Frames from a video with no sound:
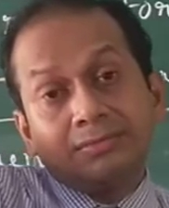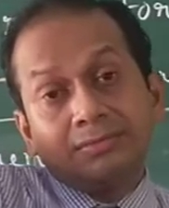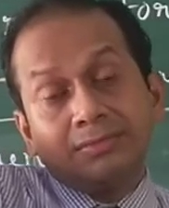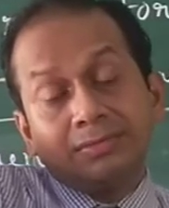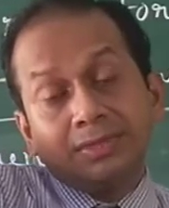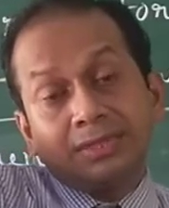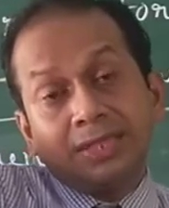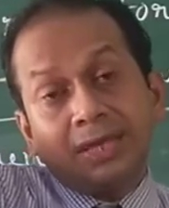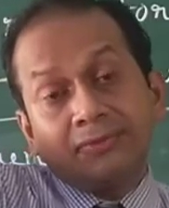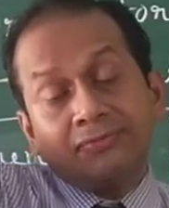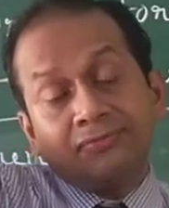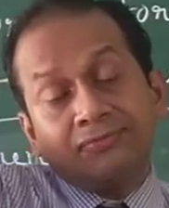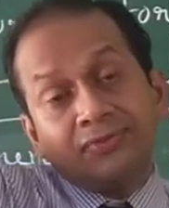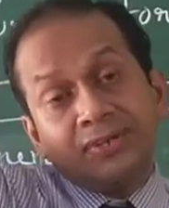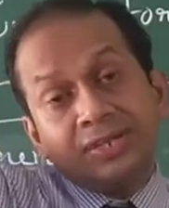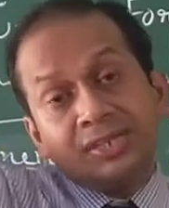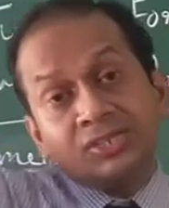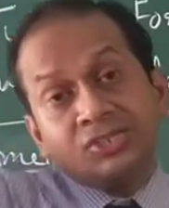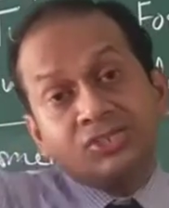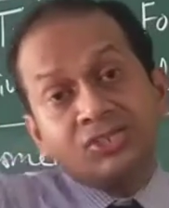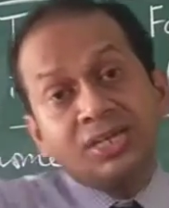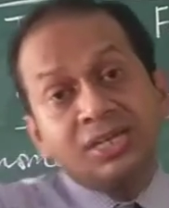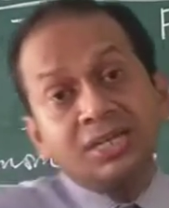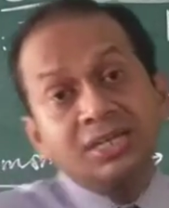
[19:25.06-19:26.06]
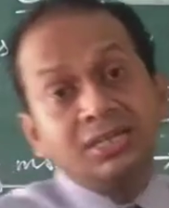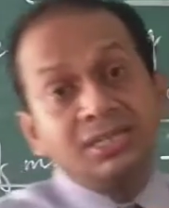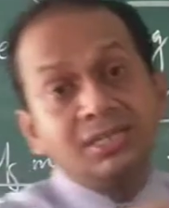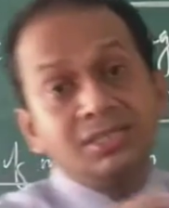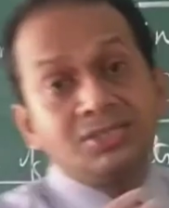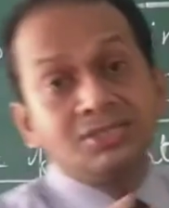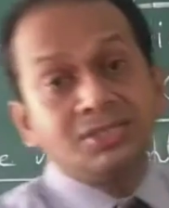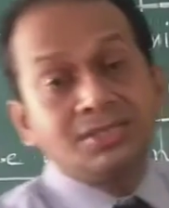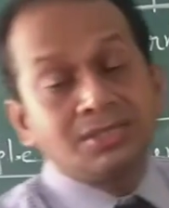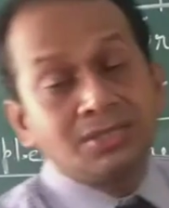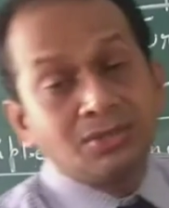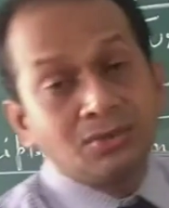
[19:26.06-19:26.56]
the friction
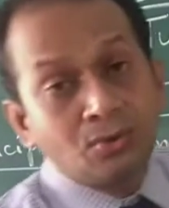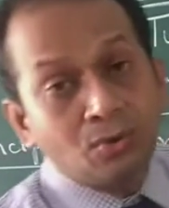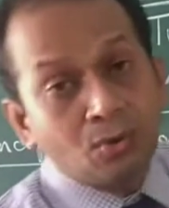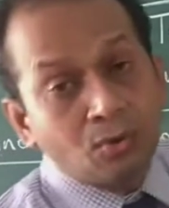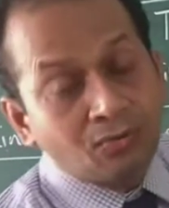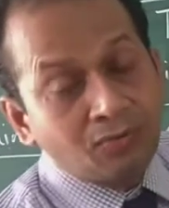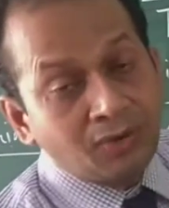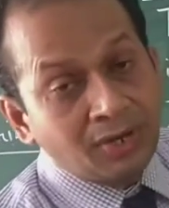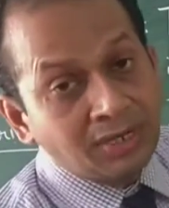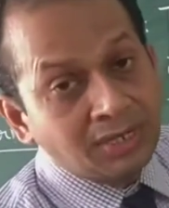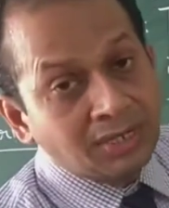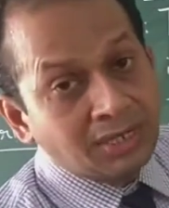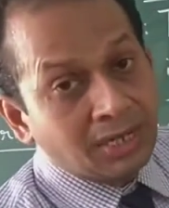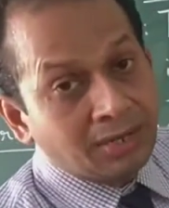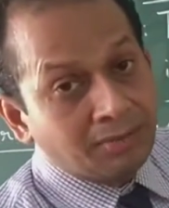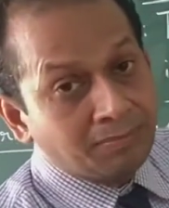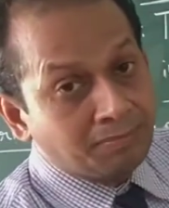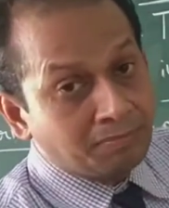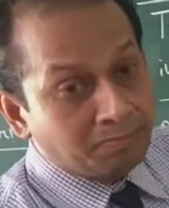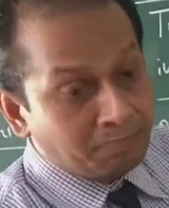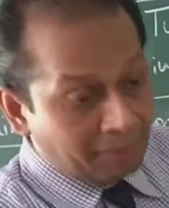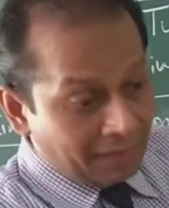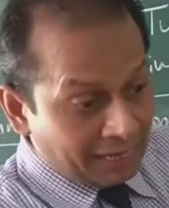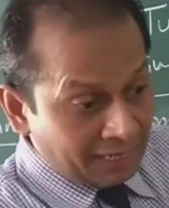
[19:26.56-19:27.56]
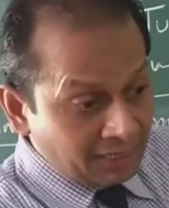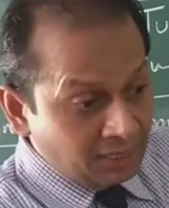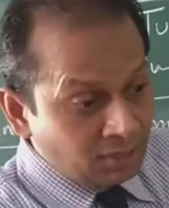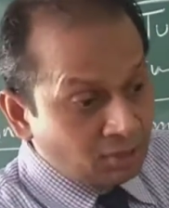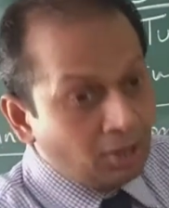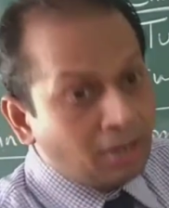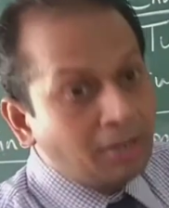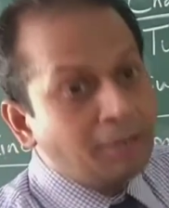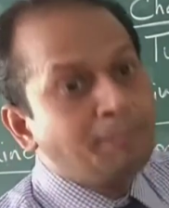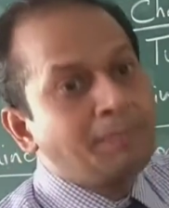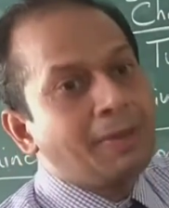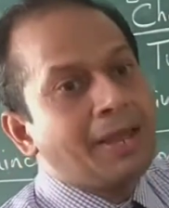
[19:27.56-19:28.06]
is overcome by
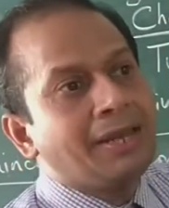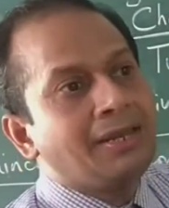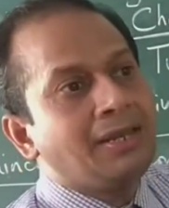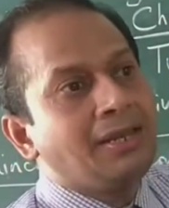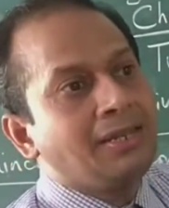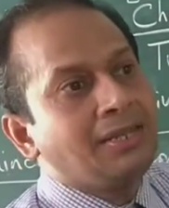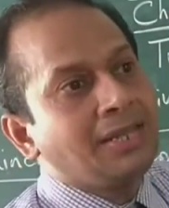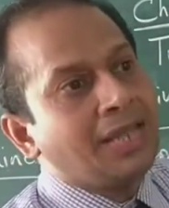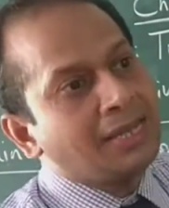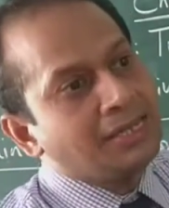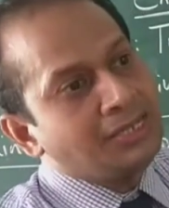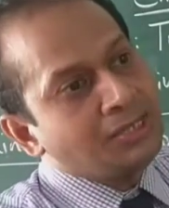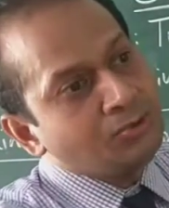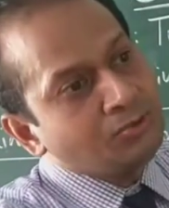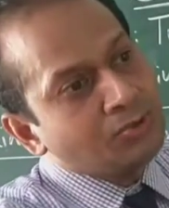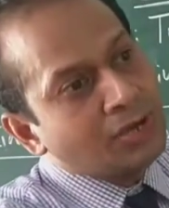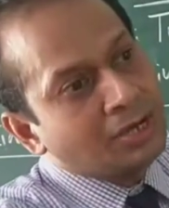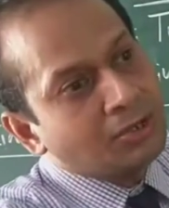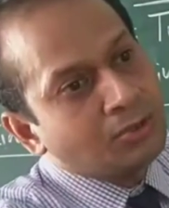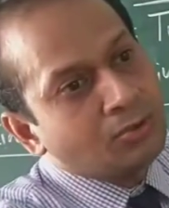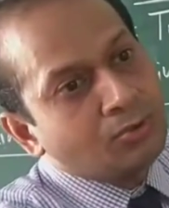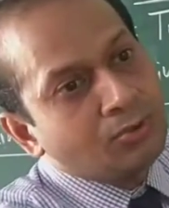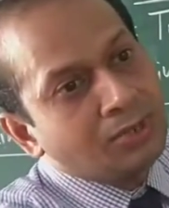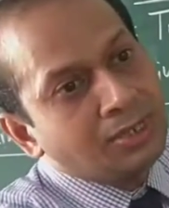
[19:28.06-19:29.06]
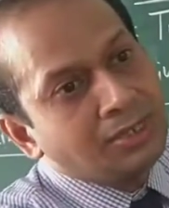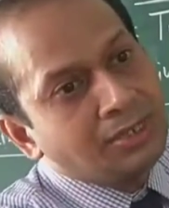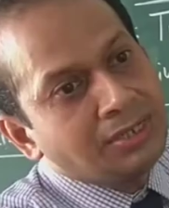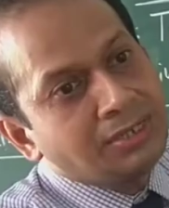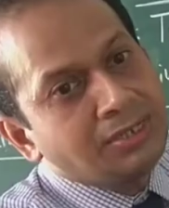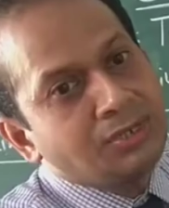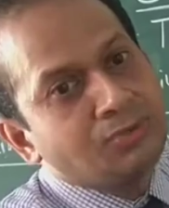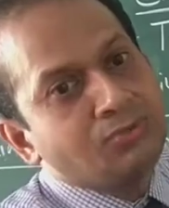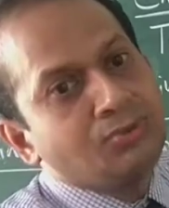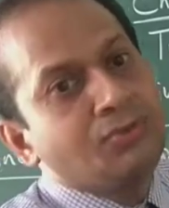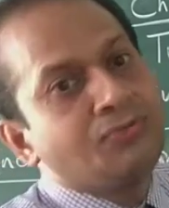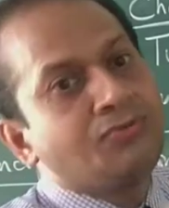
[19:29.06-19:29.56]
your paddling and you are going in
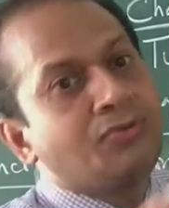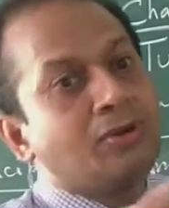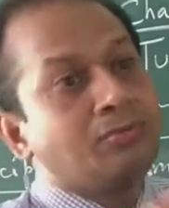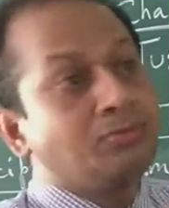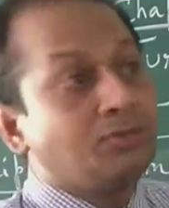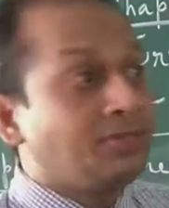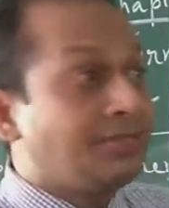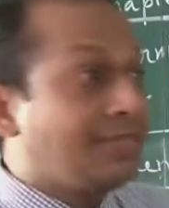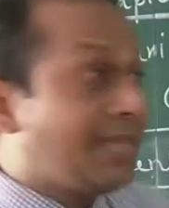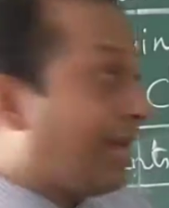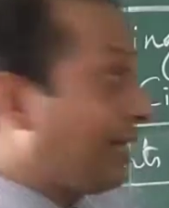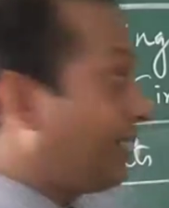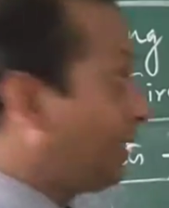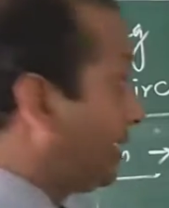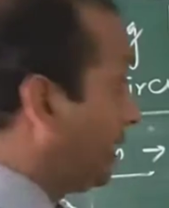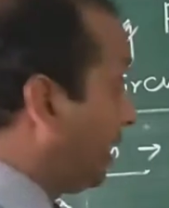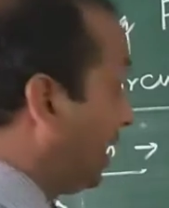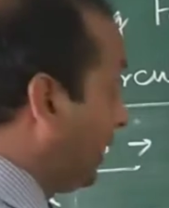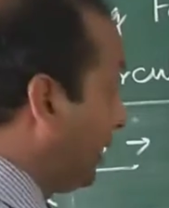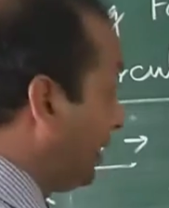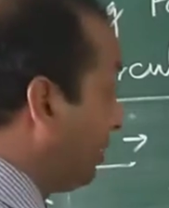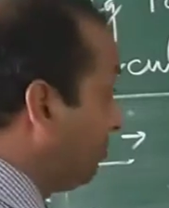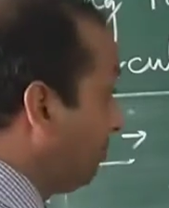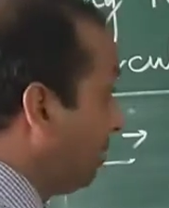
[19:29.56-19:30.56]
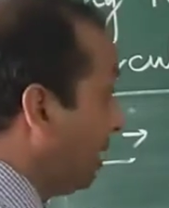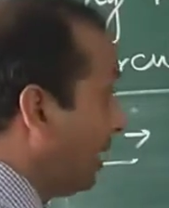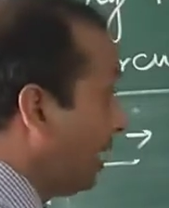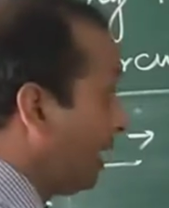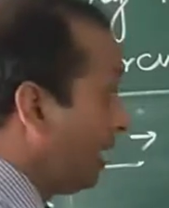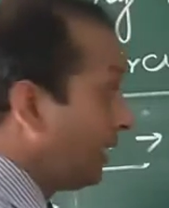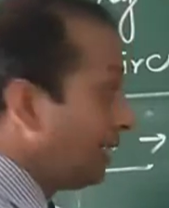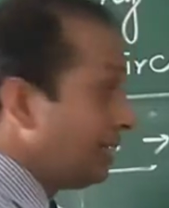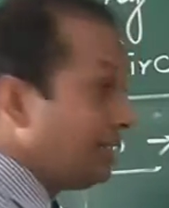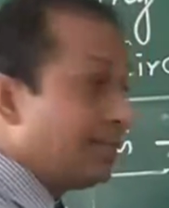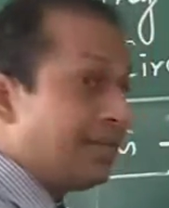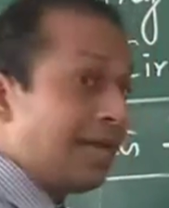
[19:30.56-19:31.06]
uniform. That
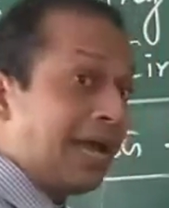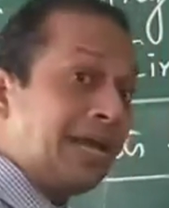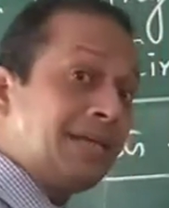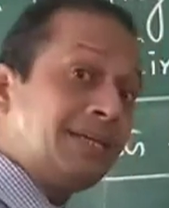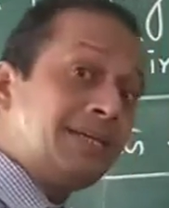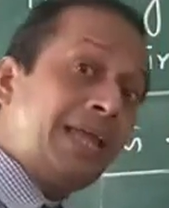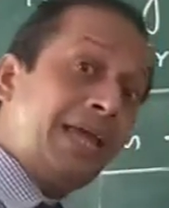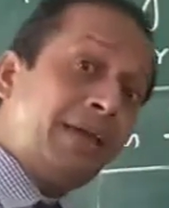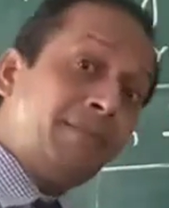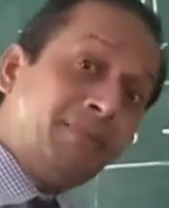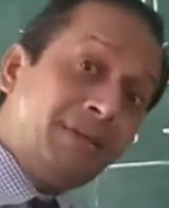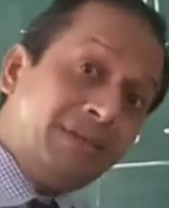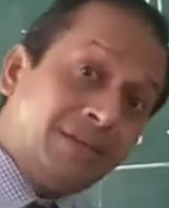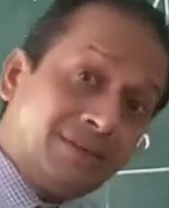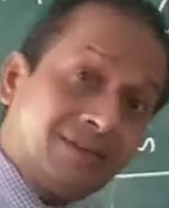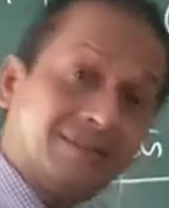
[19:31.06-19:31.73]
time, dynamic